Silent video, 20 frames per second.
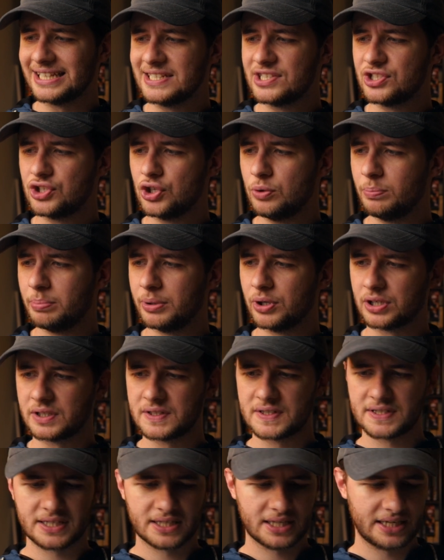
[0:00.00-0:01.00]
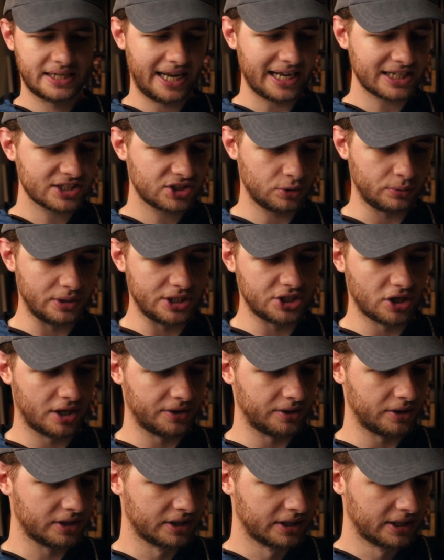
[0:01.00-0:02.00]
these two books next to each
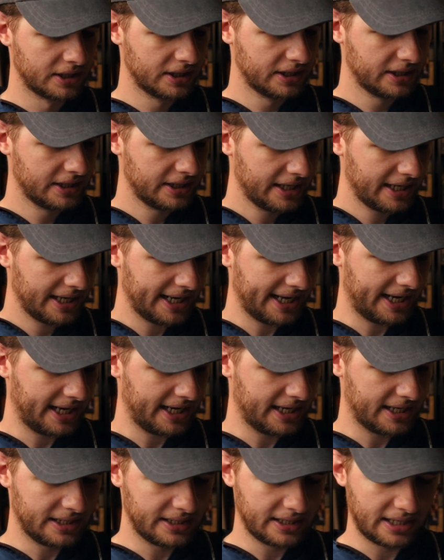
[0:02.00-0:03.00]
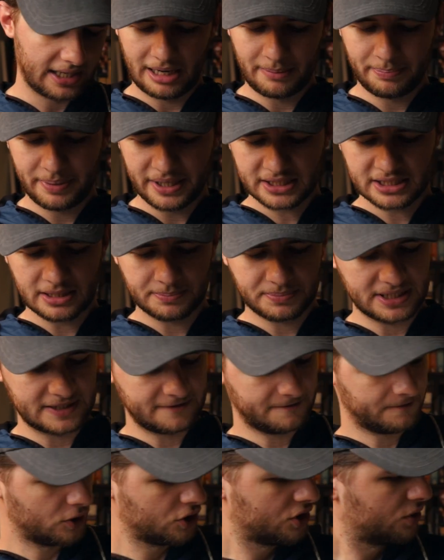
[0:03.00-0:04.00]
other. And I picked up
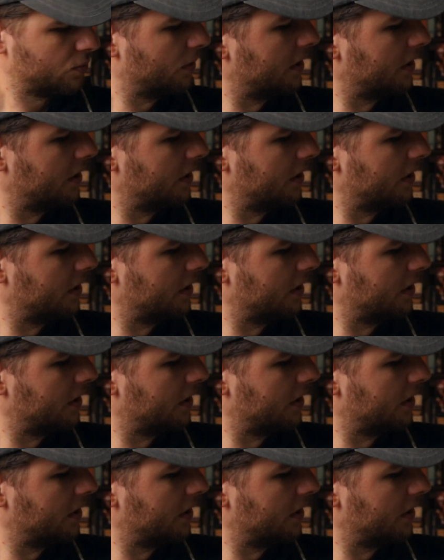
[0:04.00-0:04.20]
this first